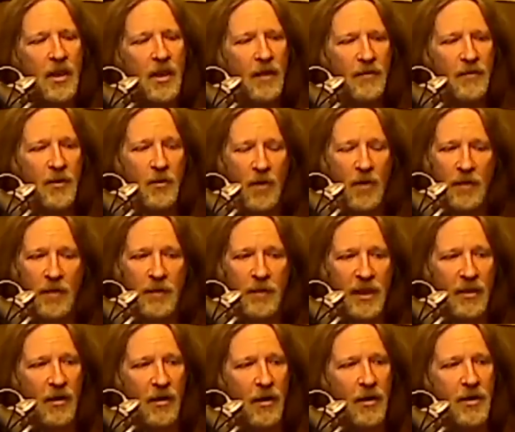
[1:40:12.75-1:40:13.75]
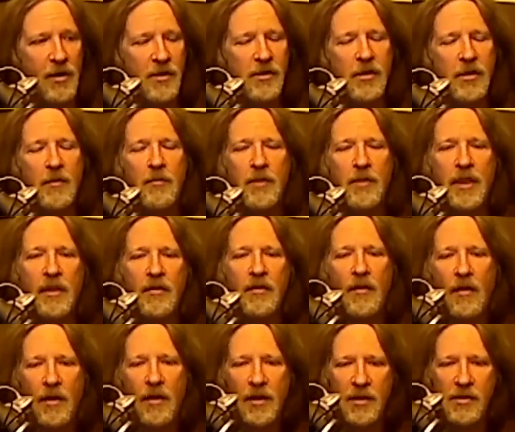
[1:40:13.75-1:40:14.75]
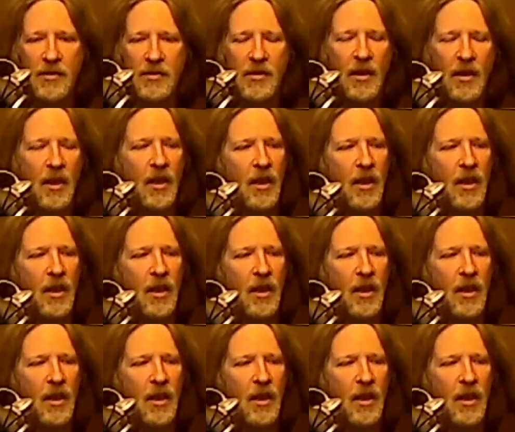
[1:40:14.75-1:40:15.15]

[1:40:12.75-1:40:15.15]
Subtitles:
If you want to be an artist, be an artist.